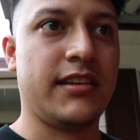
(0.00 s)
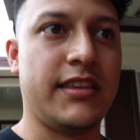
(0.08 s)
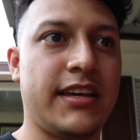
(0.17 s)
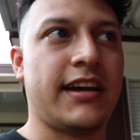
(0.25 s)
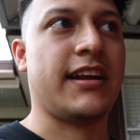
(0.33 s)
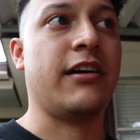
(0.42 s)

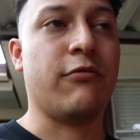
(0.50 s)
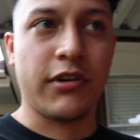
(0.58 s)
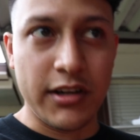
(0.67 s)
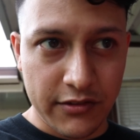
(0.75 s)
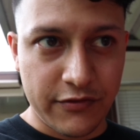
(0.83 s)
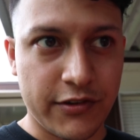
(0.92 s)
that I
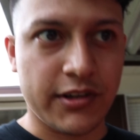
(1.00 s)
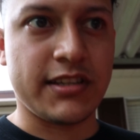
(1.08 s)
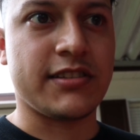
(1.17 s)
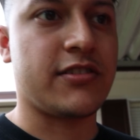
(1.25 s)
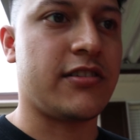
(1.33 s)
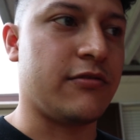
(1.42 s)
wanted for
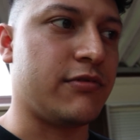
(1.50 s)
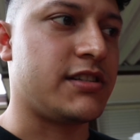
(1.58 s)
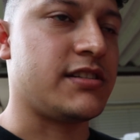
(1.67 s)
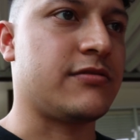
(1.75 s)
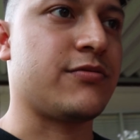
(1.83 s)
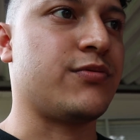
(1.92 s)
this car,
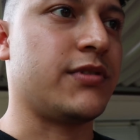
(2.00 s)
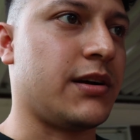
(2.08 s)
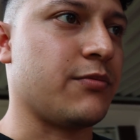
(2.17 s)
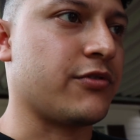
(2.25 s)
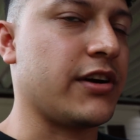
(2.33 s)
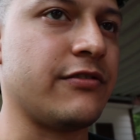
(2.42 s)
which is what
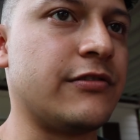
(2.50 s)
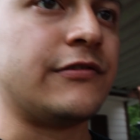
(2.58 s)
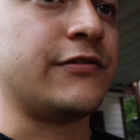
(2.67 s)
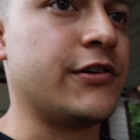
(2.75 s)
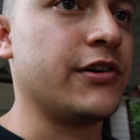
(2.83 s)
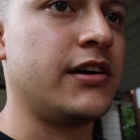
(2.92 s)
I'm grateful
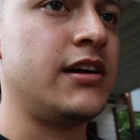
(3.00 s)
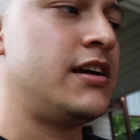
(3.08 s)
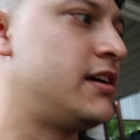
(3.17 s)
for.